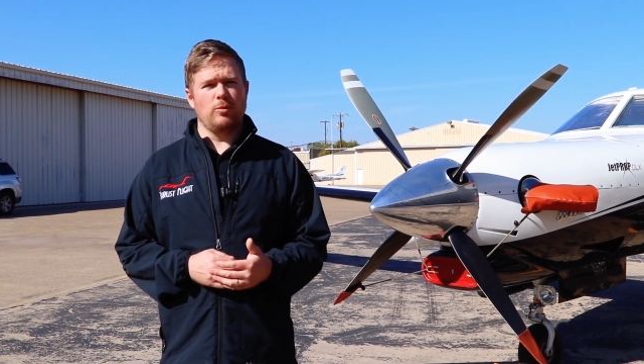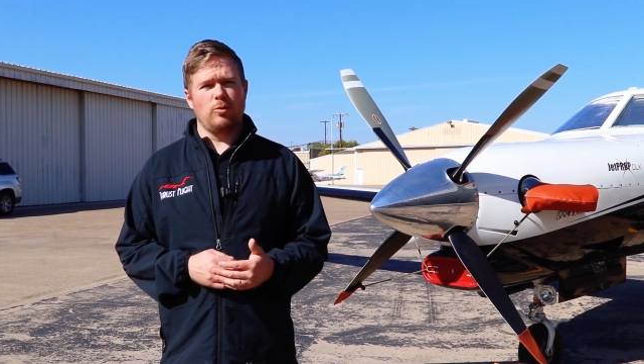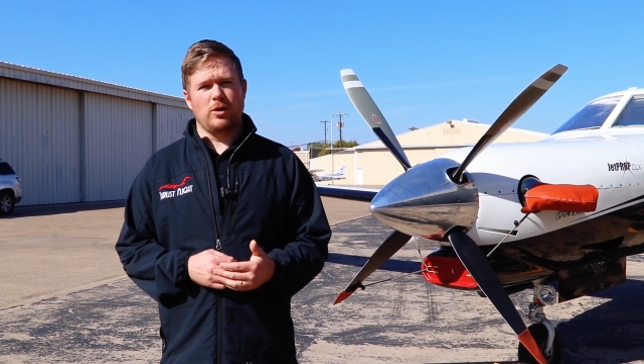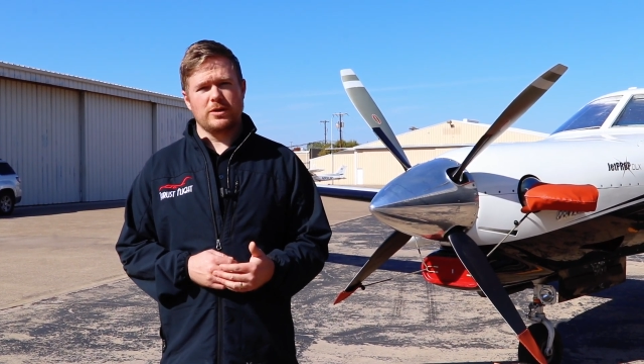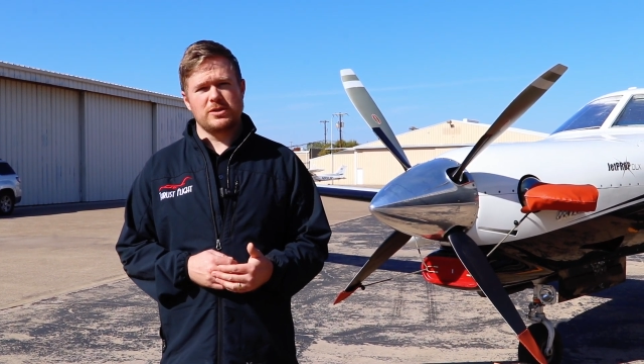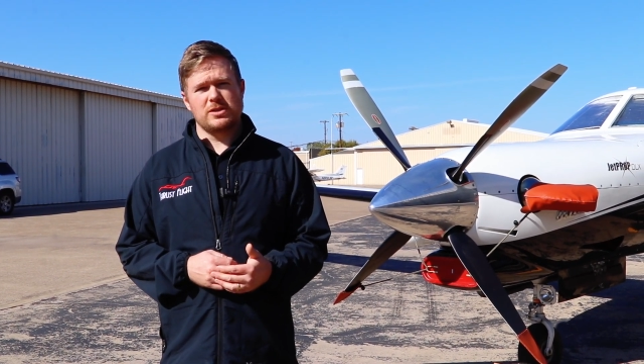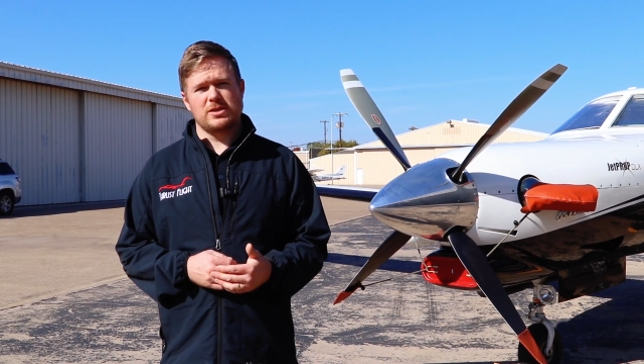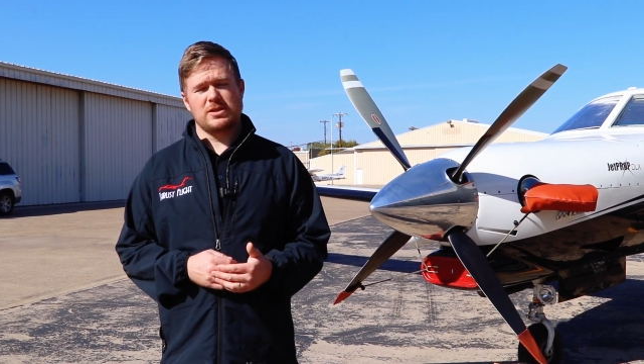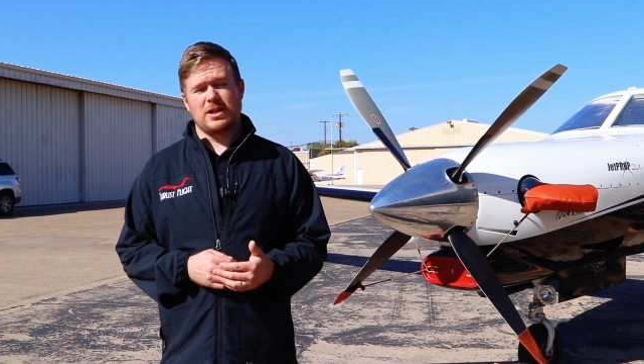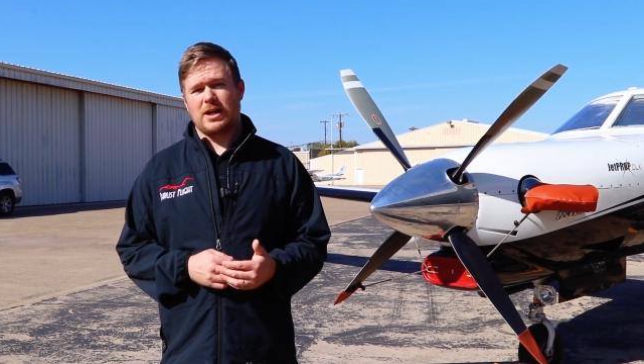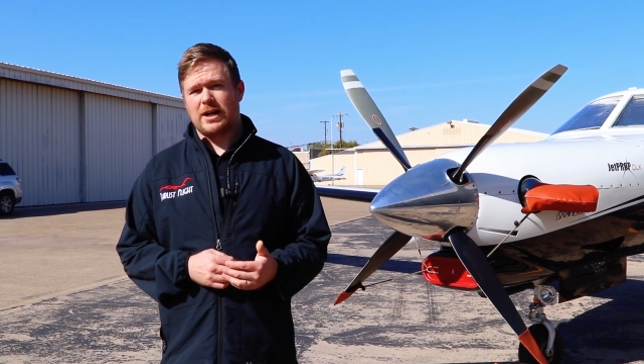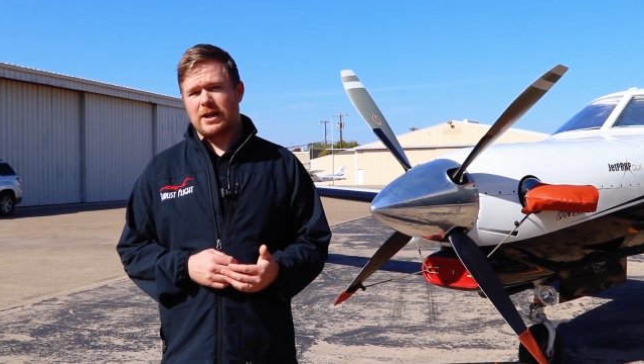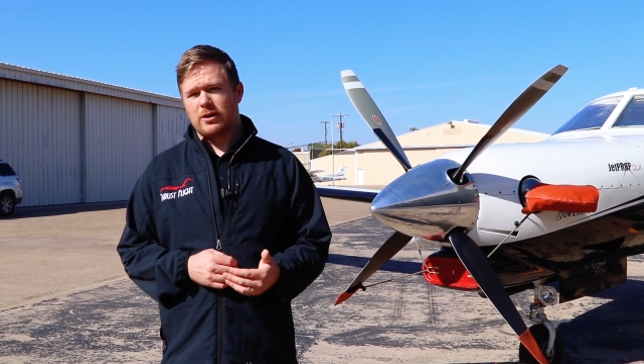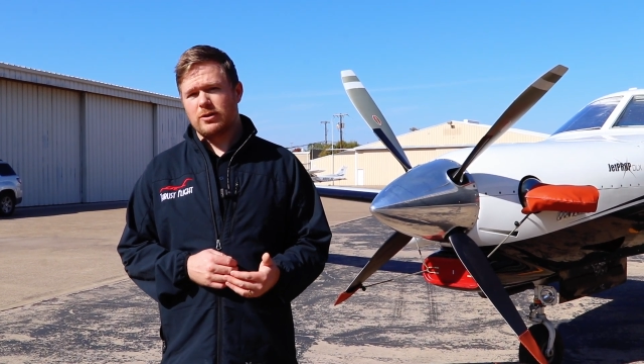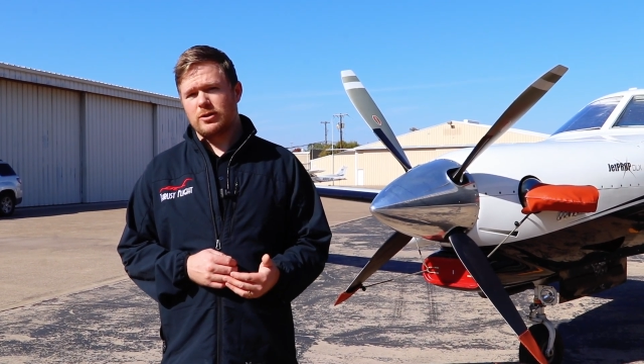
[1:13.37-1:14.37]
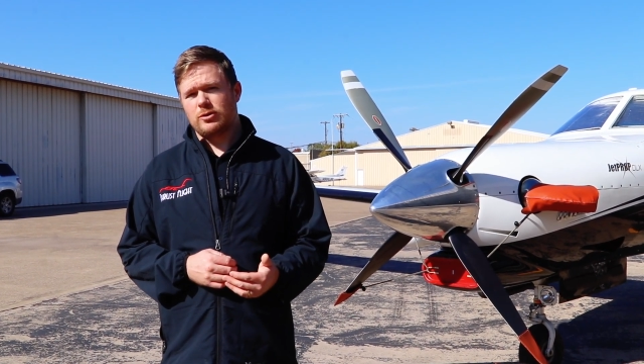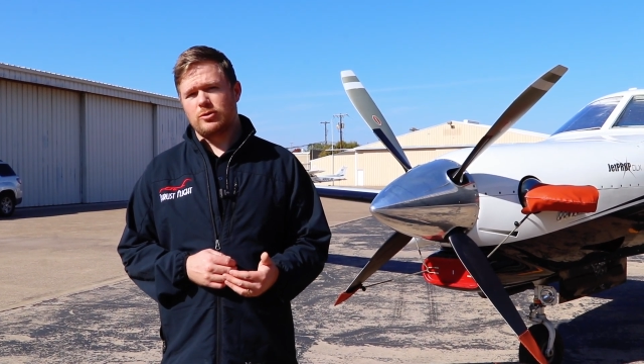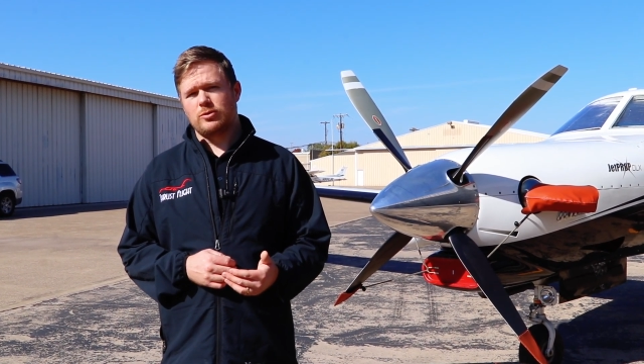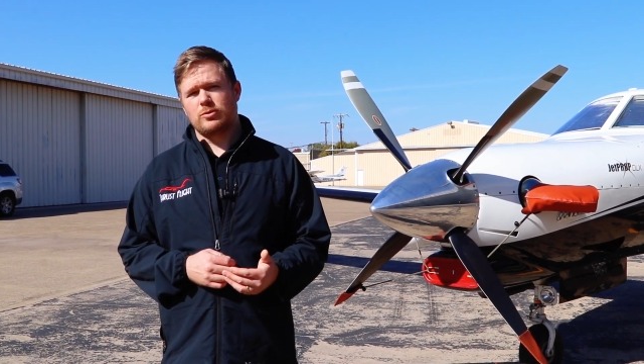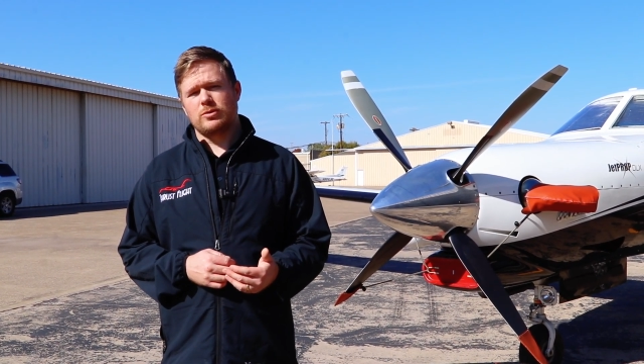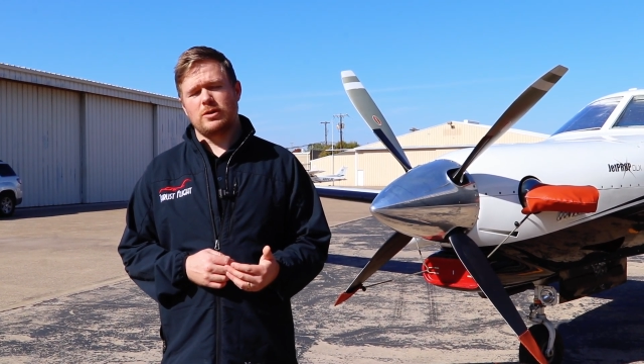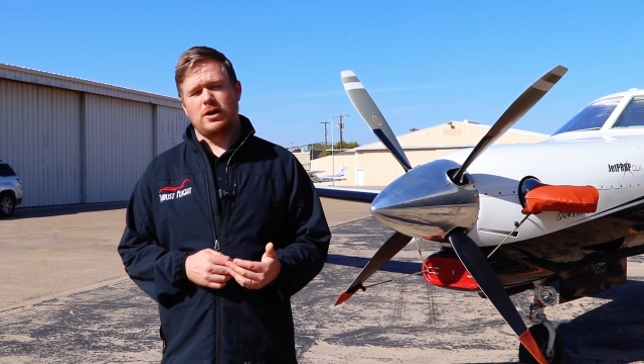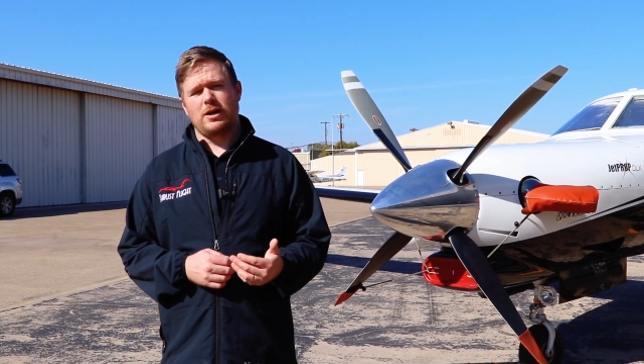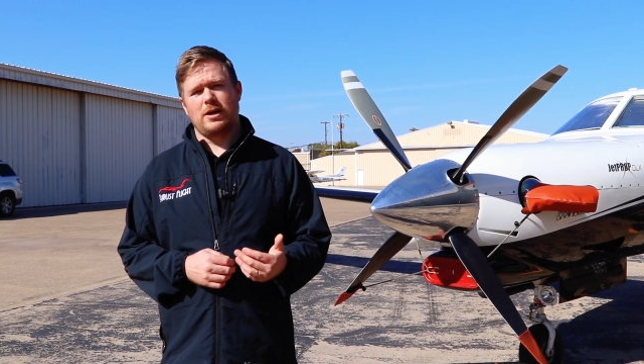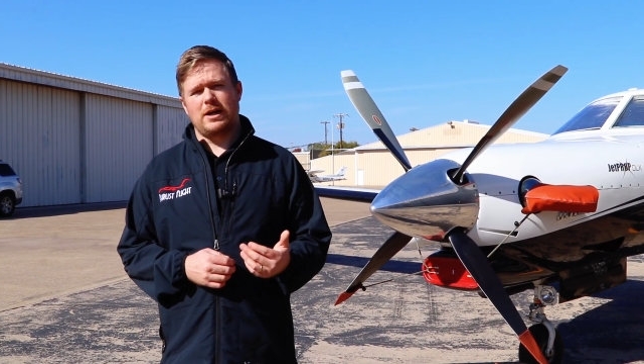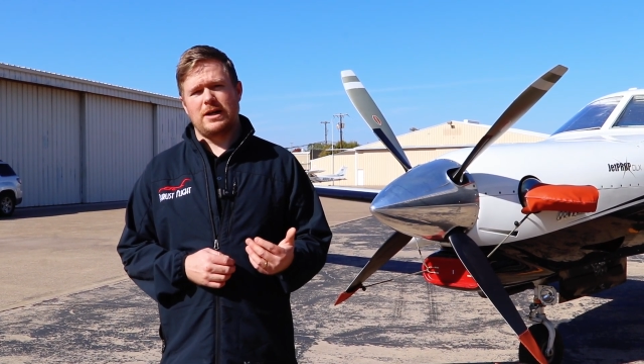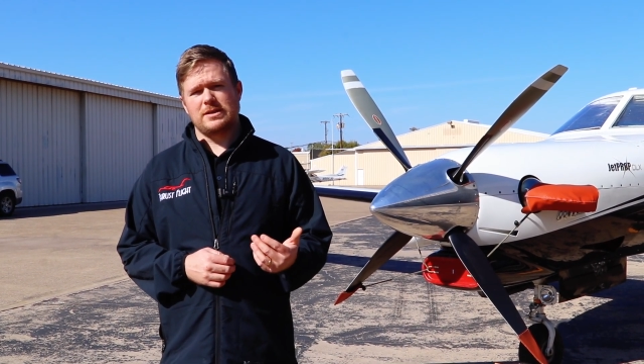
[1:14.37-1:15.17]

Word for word: wants to hire you uh,